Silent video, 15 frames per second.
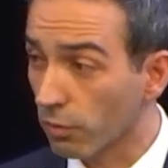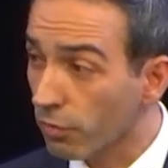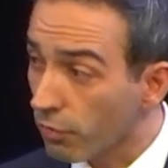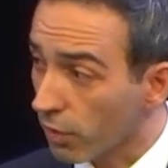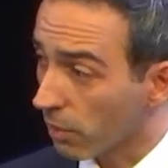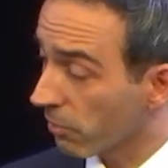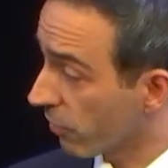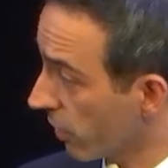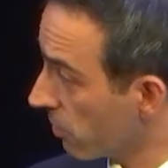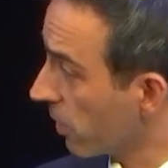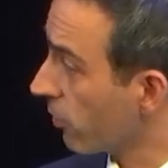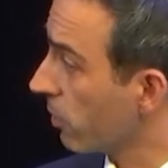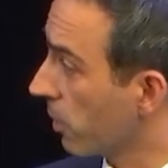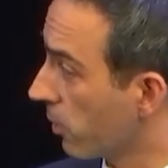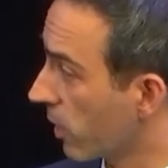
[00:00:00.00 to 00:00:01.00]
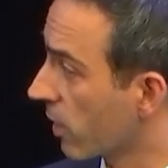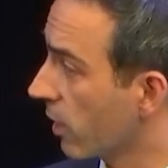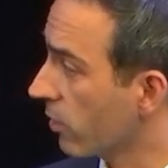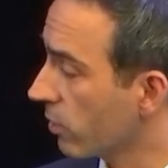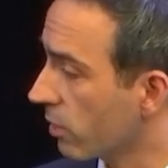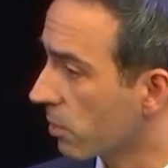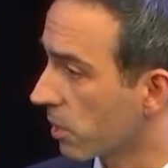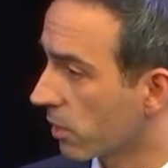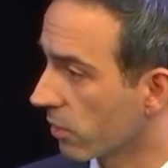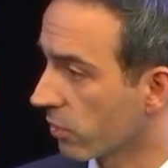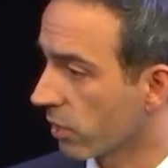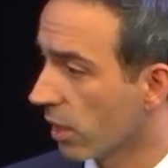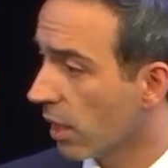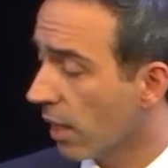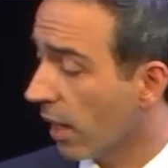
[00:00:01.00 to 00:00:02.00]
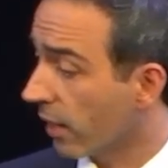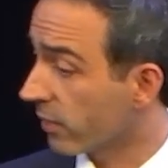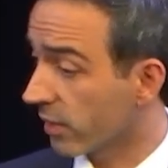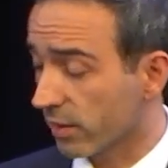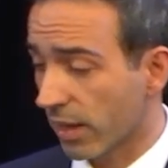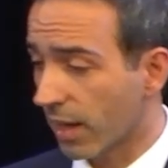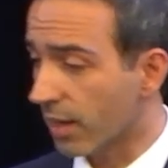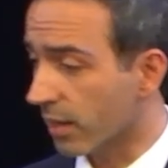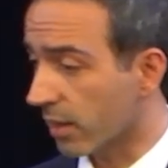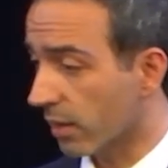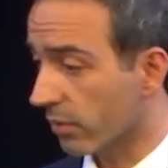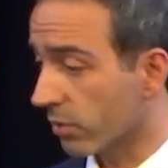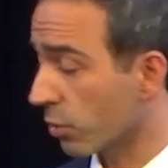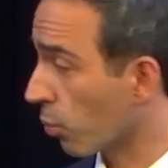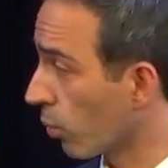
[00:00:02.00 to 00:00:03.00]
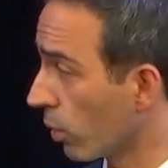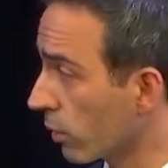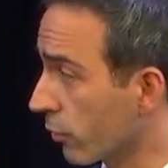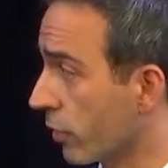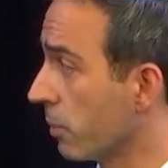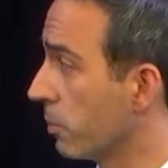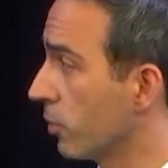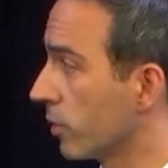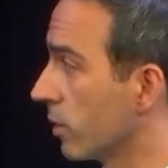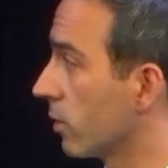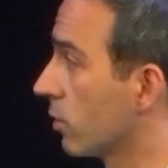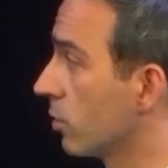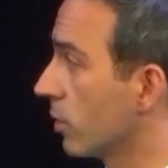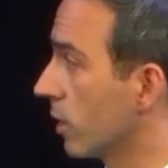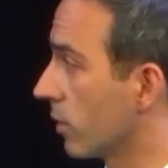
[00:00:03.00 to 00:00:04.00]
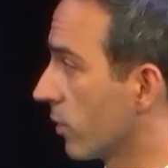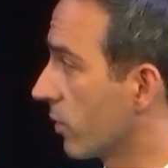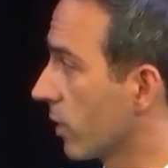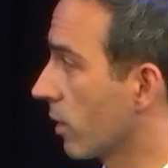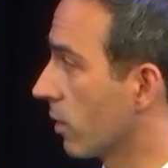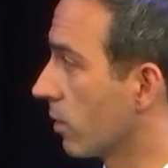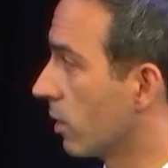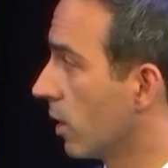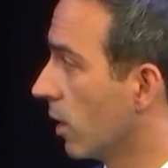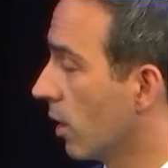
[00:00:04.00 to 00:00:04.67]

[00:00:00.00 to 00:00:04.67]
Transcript: from feedback from our customers, and they're telling us the world rebooted two years ago.